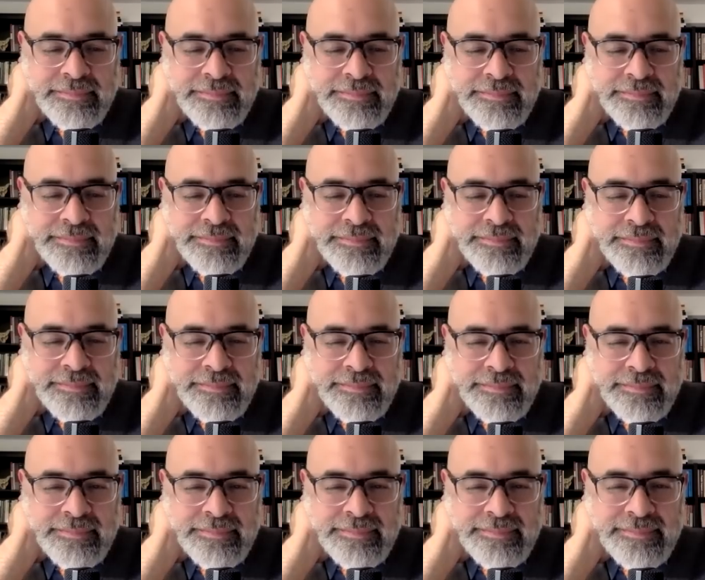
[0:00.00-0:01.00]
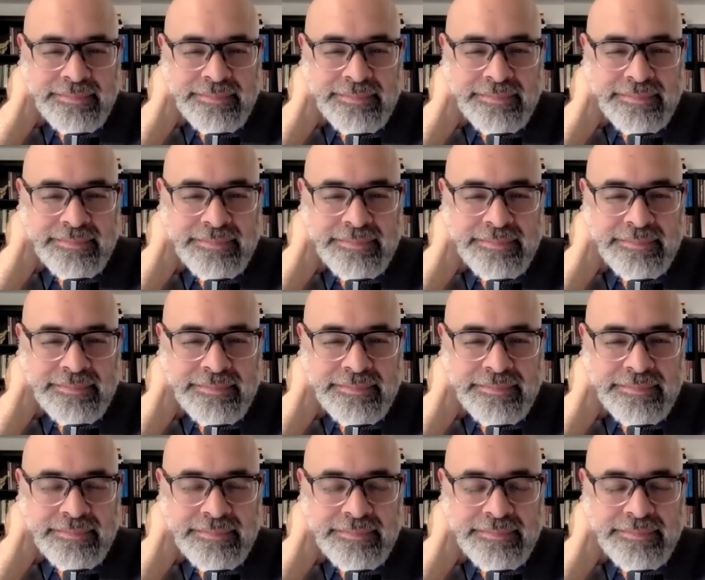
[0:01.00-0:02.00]

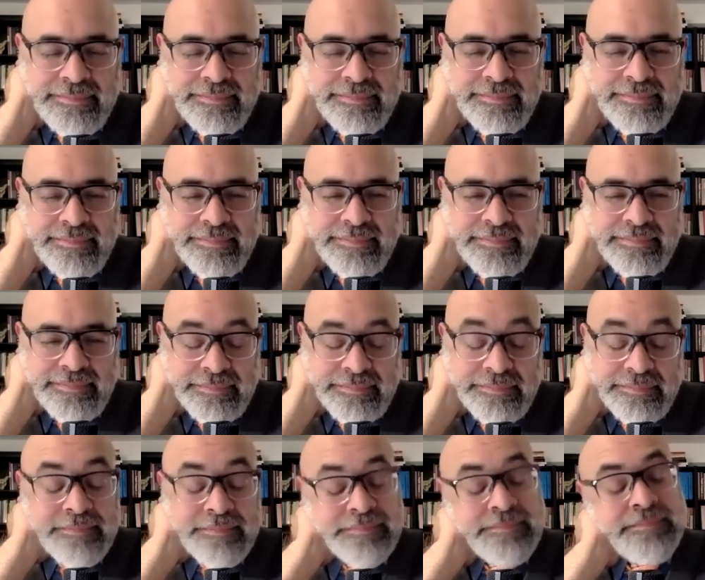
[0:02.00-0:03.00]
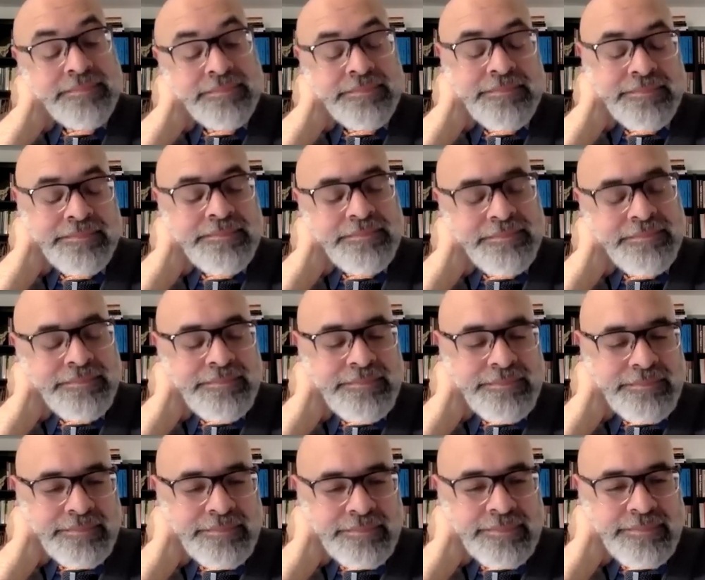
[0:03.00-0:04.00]

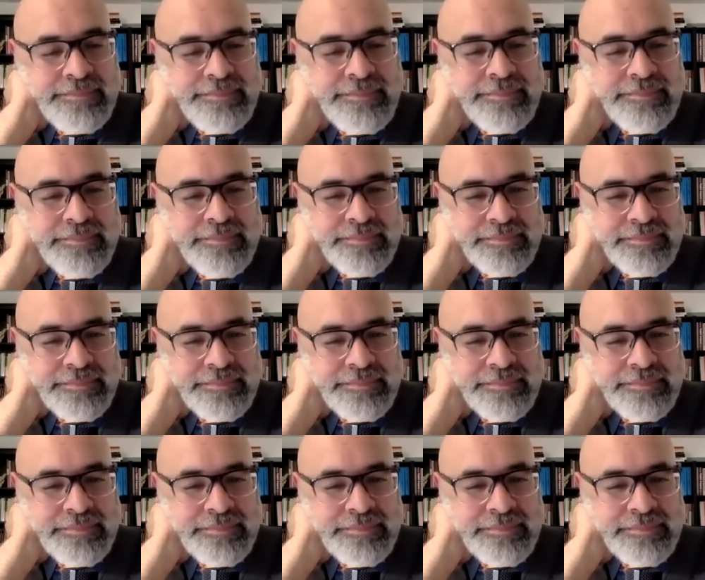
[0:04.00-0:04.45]
[no speech]